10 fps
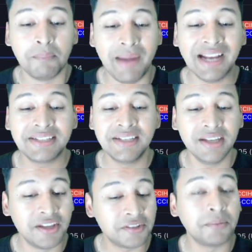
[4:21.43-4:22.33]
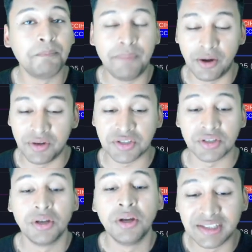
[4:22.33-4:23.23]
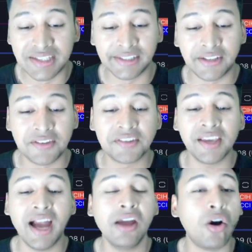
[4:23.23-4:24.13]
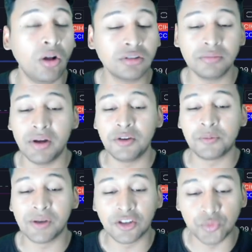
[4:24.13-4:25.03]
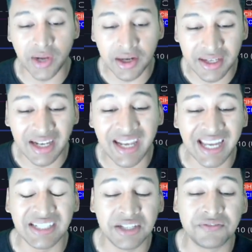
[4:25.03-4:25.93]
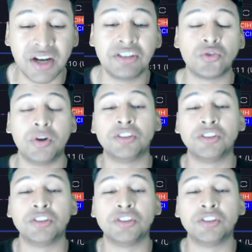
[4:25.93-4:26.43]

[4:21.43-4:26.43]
MACD is bearish. TTCCI also bearish because we are in a negative territory.